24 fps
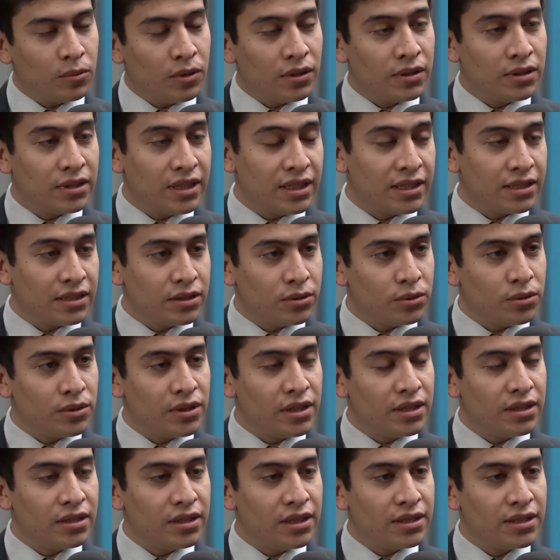well, the
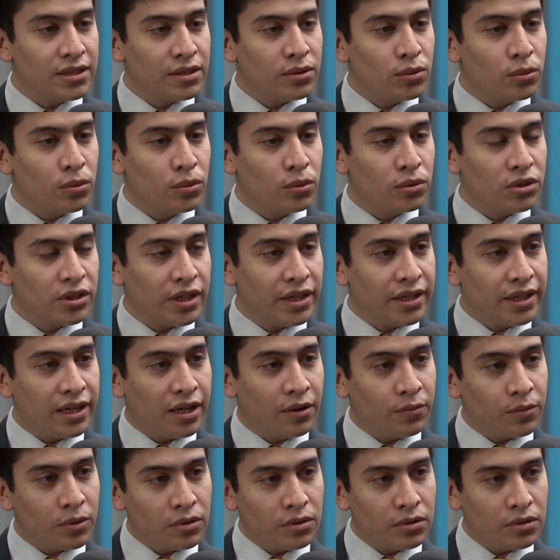student needs to take a
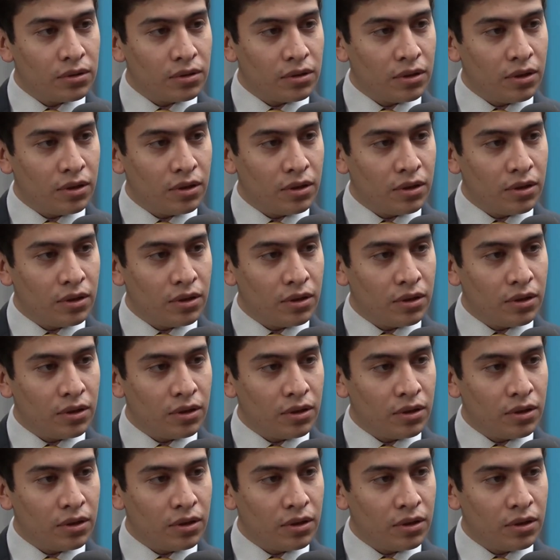photo